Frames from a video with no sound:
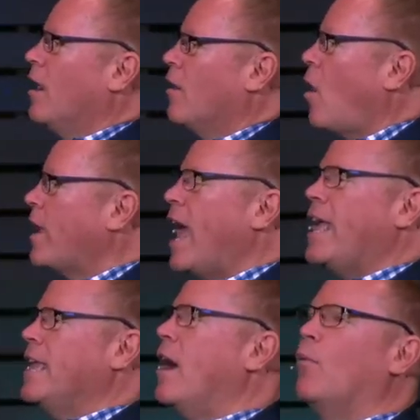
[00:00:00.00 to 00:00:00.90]

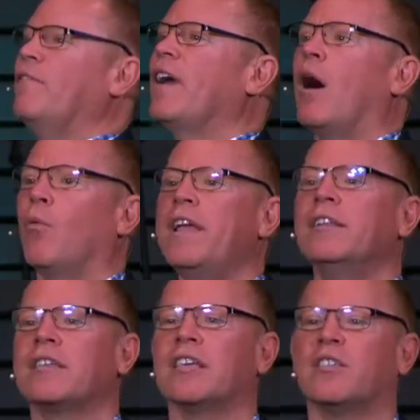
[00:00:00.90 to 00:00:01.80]
okay, yeah, we've got
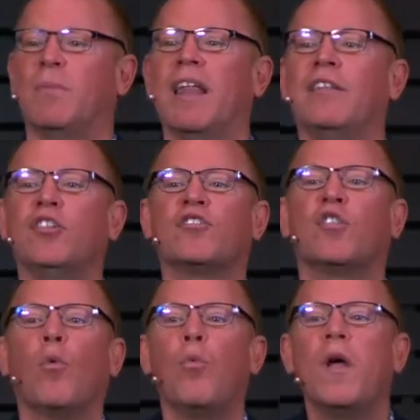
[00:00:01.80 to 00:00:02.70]
weaknesses, but does
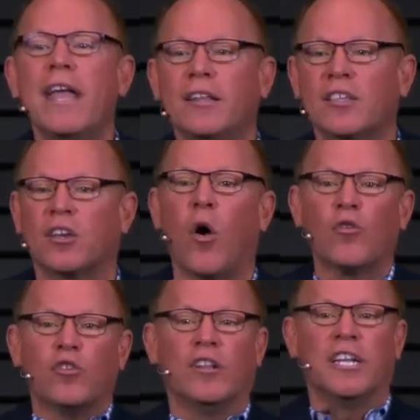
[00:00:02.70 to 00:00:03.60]
the weakness
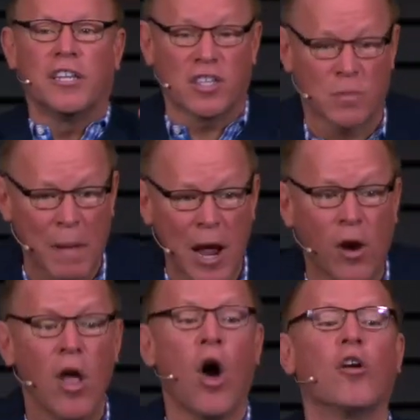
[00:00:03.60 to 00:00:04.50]
cause you to
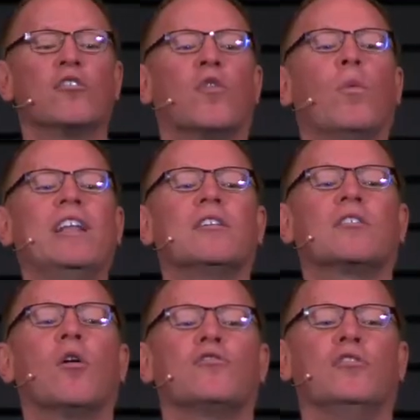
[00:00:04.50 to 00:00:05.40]
despair or does the weakness
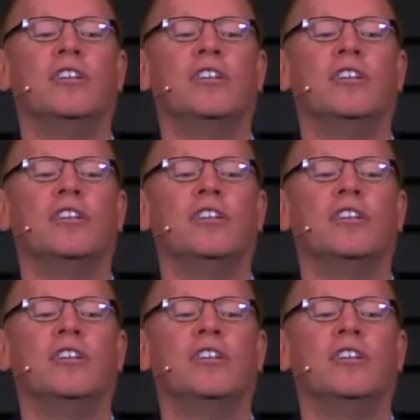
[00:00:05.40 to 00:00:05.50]
cause you to